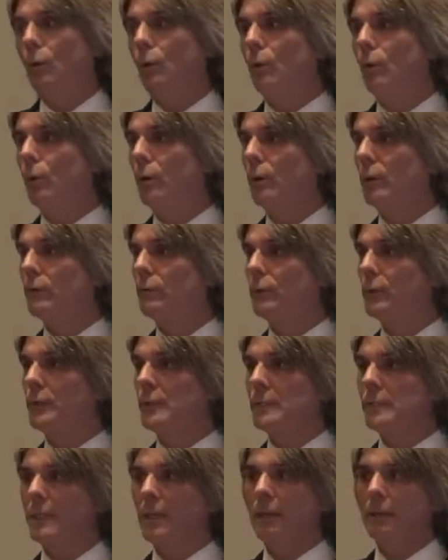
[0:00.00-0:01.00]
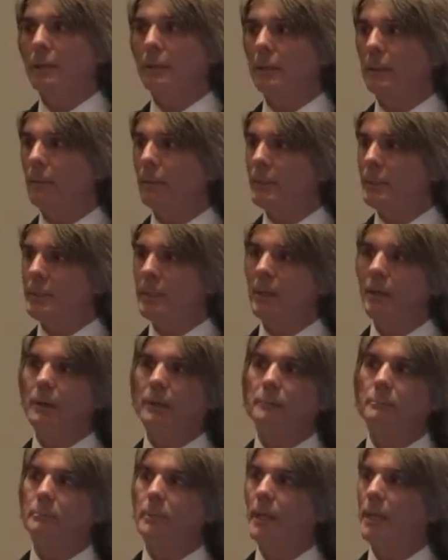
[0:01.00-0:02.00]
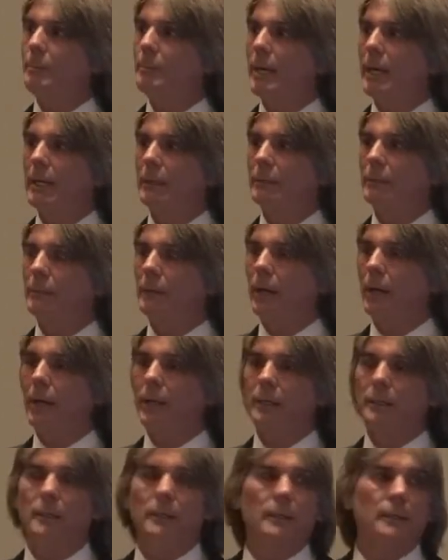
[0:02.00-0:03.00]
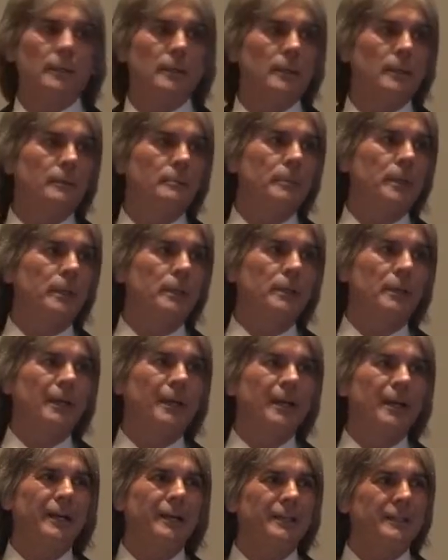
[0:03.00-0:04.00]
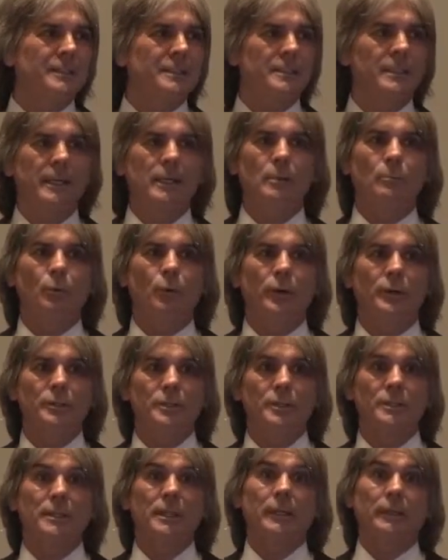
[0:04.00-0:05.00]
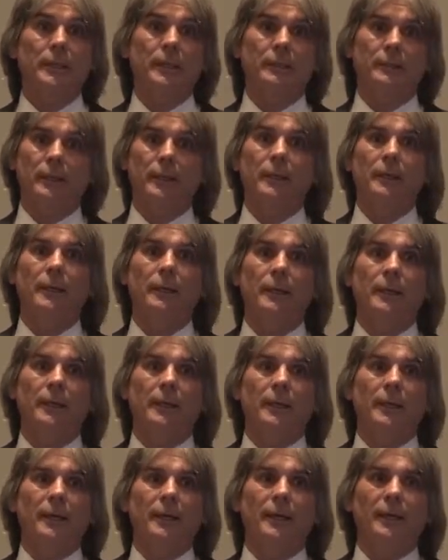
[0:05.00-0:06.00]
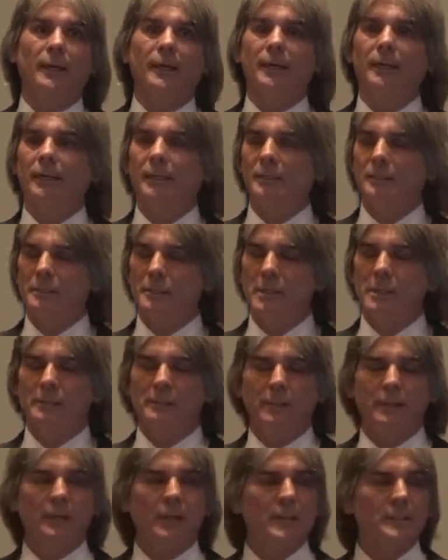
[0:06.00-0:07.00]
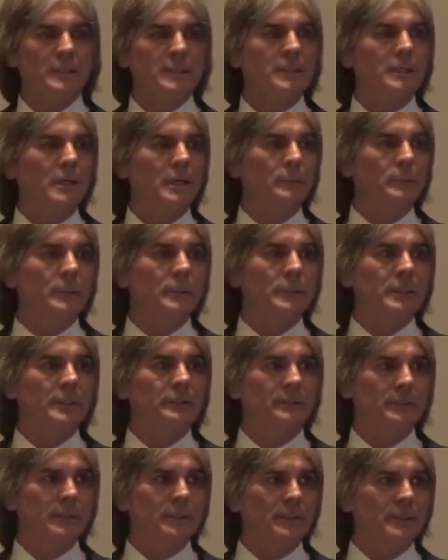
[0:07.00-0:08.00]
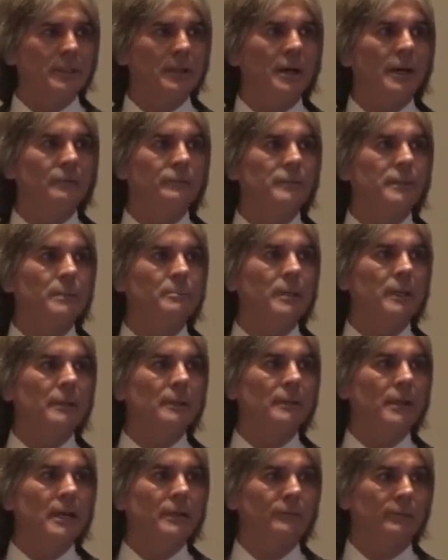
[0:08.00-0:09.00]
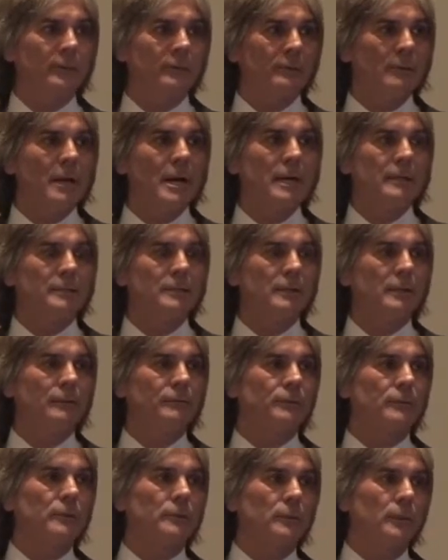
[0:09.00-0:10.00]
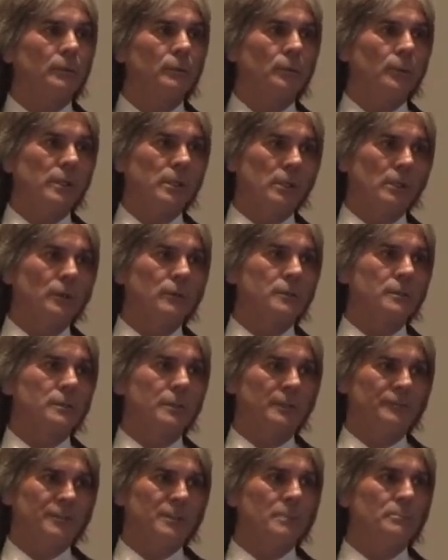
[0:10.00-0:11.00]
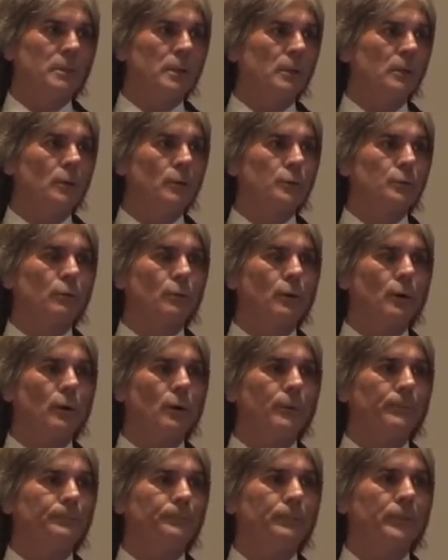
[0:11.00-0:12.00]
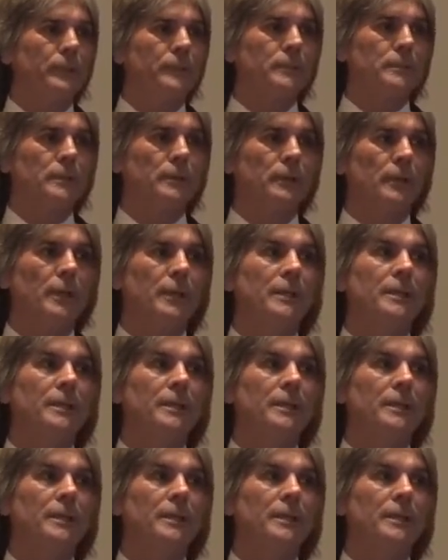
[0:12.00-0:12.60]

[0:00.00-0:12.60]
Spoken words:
or if we're going to sell it, then we sell it and pay back the line. But second mortgages, they're necessary, but they're tough, and they make life a lot tougher if something goes wrong. So